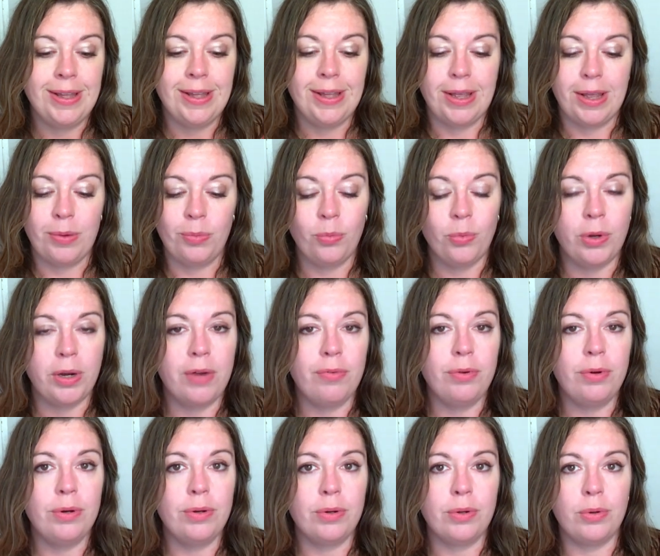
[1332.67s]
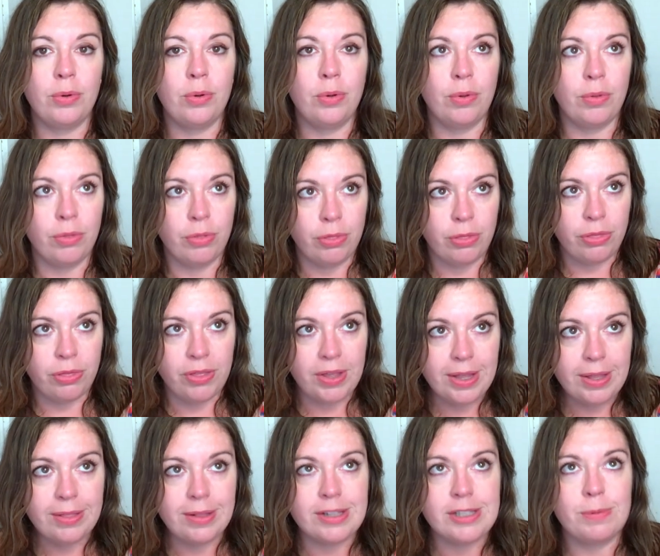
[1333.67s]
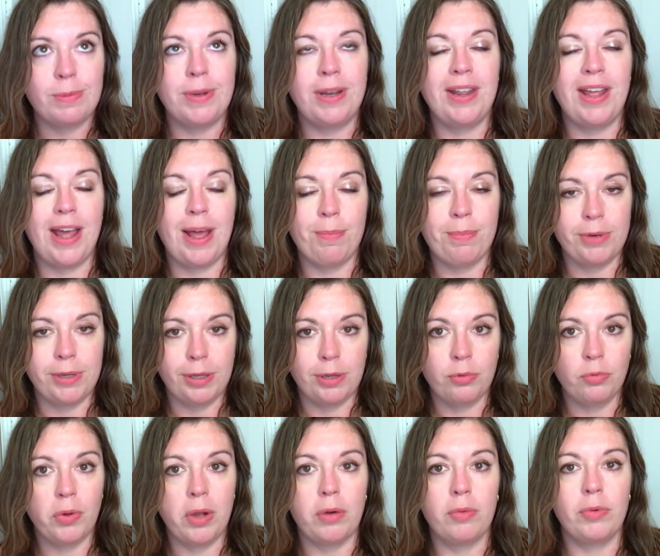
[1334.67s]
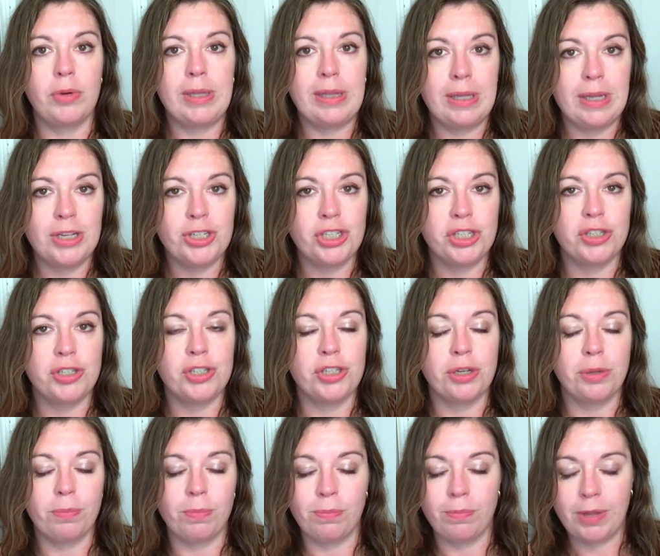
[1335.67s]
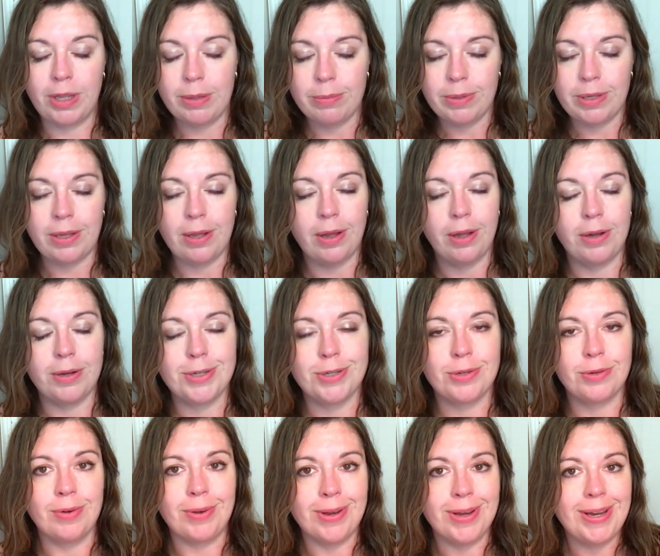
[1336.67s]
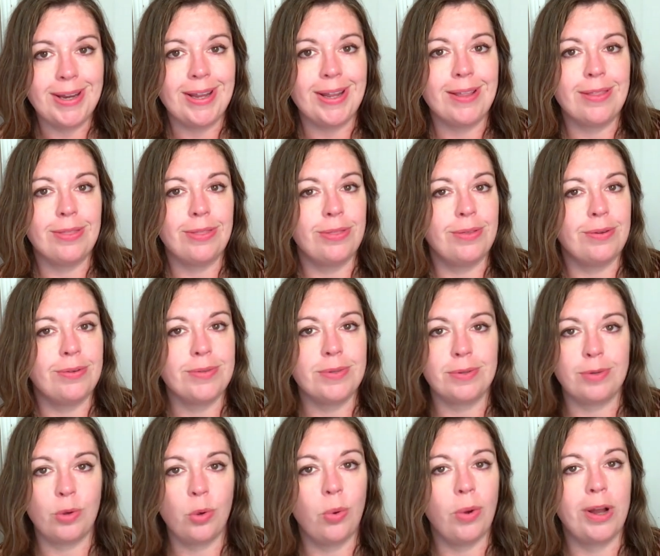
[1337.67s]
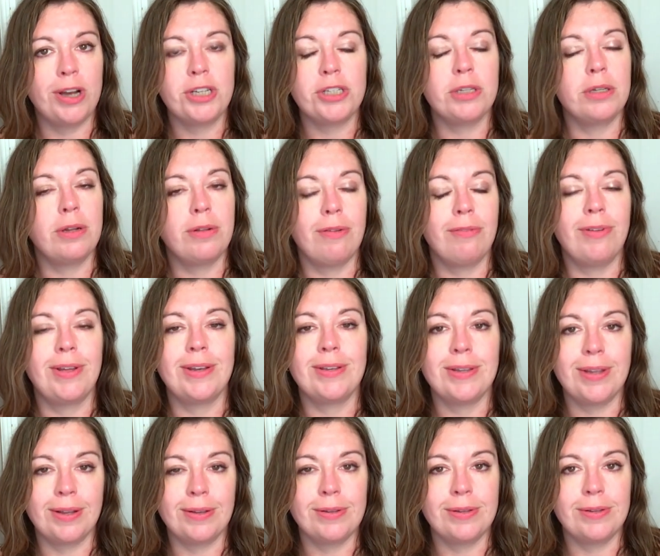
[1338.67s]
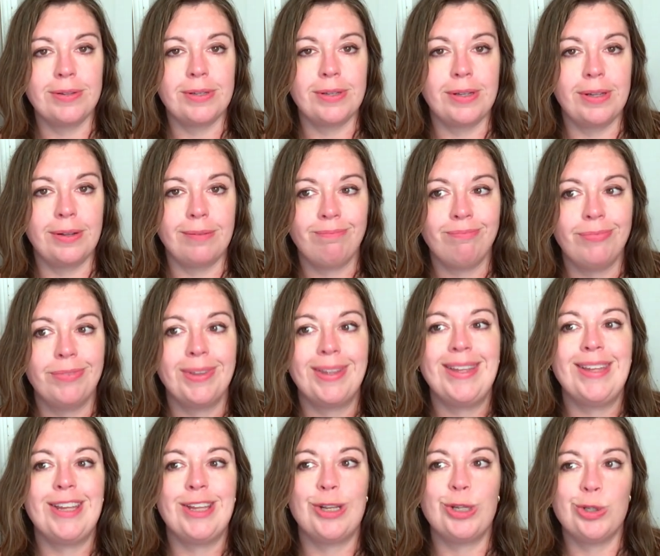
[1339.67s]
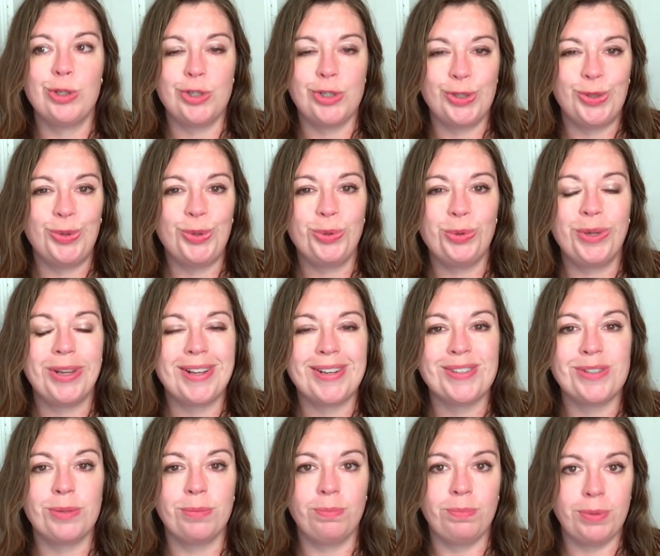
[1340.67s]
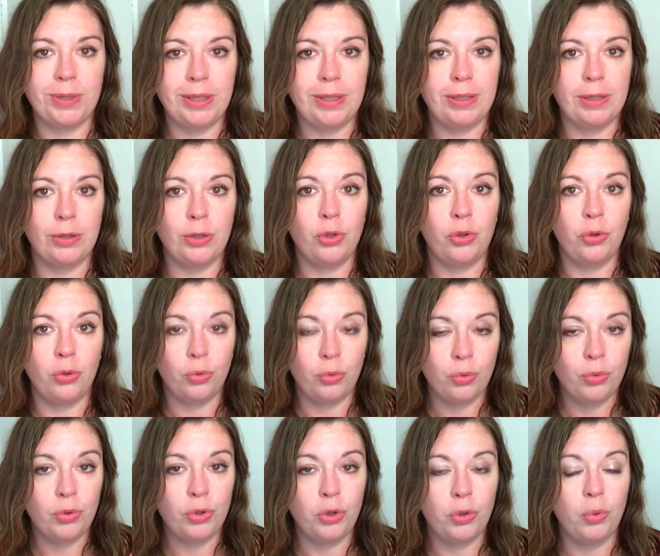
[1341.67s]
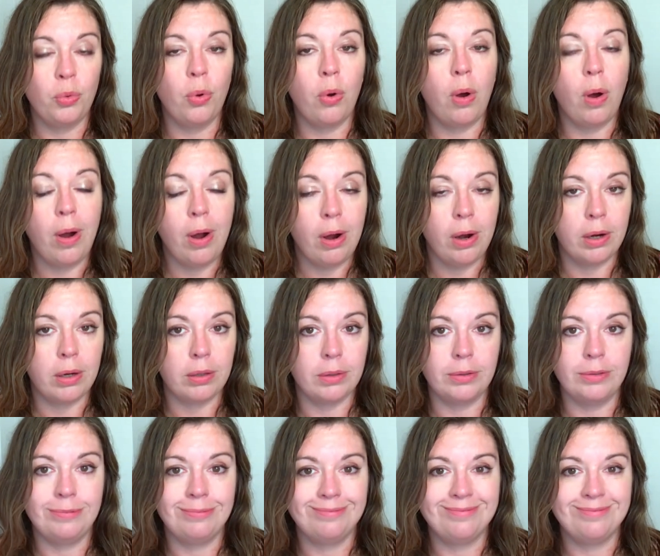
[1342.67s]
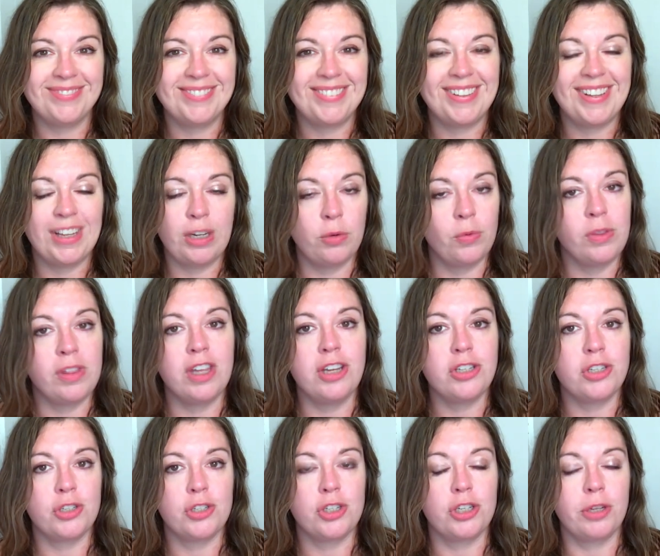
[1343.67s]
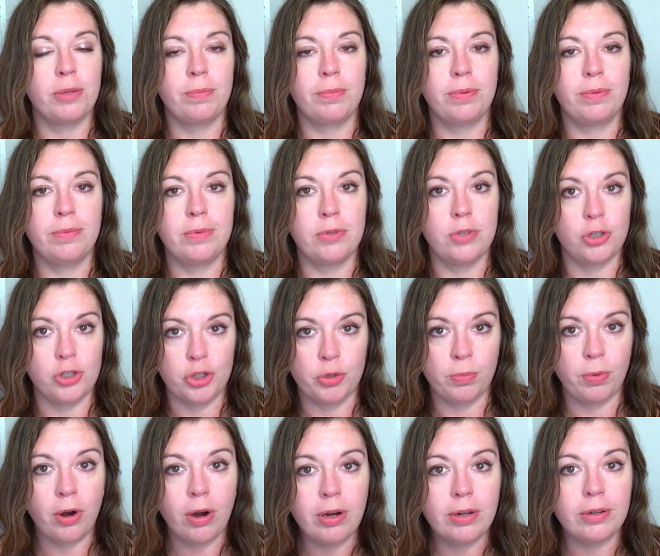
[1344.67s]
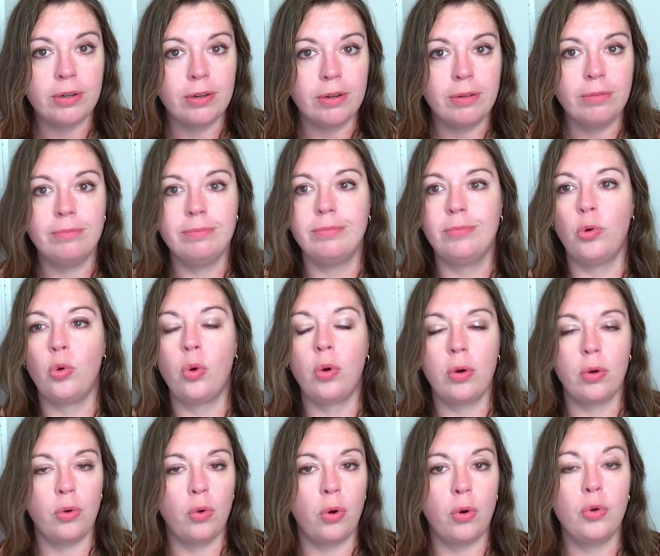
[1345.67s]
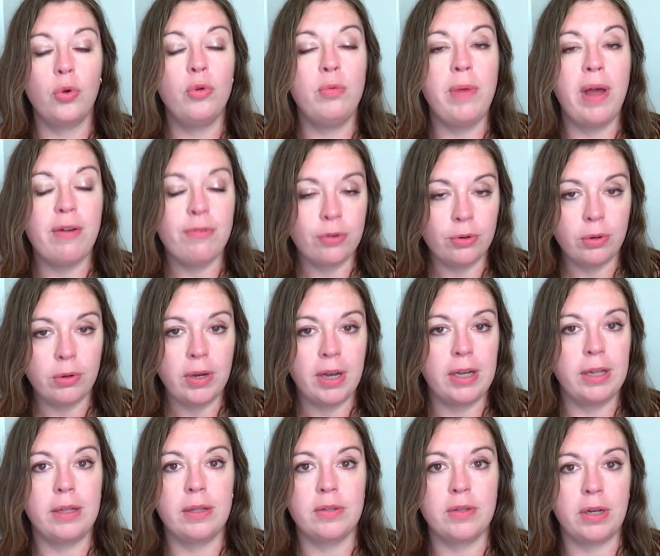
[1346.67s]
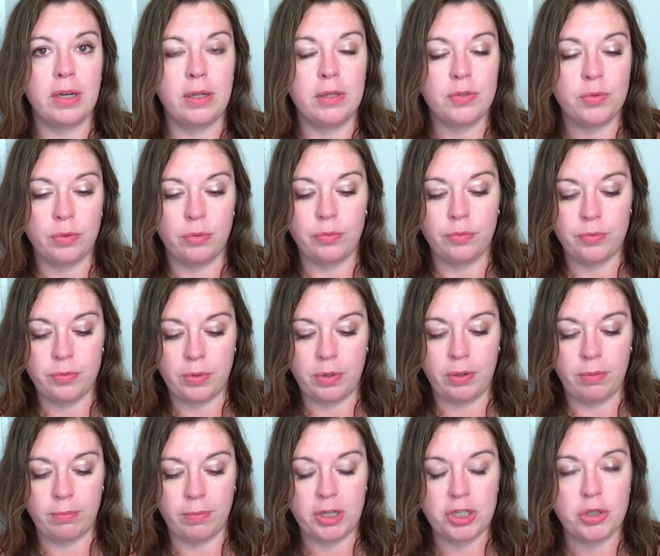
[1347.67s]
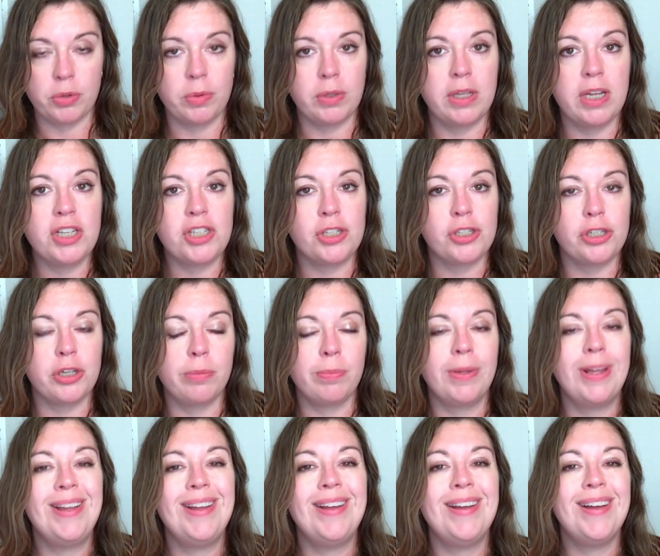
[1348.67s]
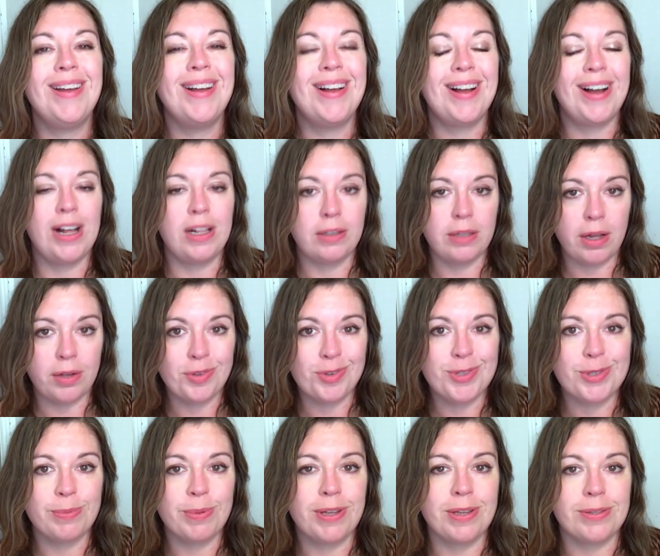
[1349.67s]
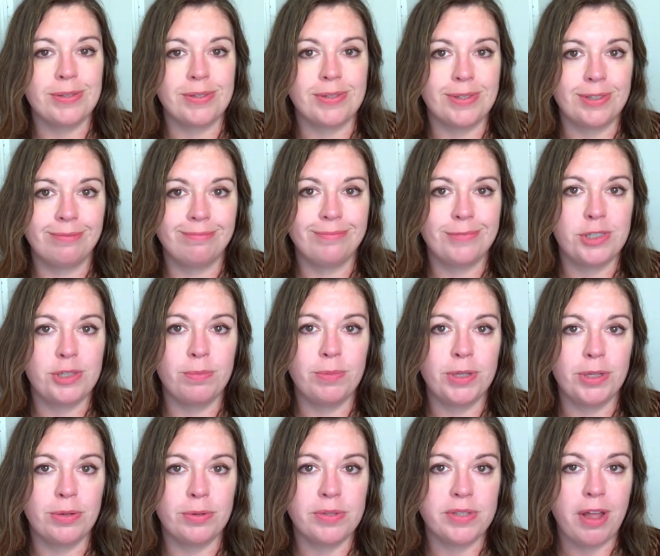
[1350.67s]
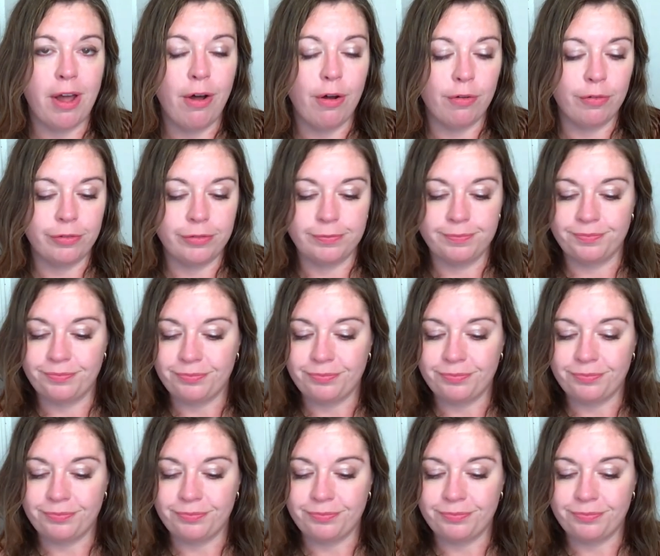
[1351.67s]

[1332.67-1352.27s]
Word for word: And whatever thing that's been happening around relationship, maybe underneath there's a question of identity. Do you get to be who you are in a relationship? Does your partner or, or whomever, any, any sort of you know, major relationship, allow you space to be yourself?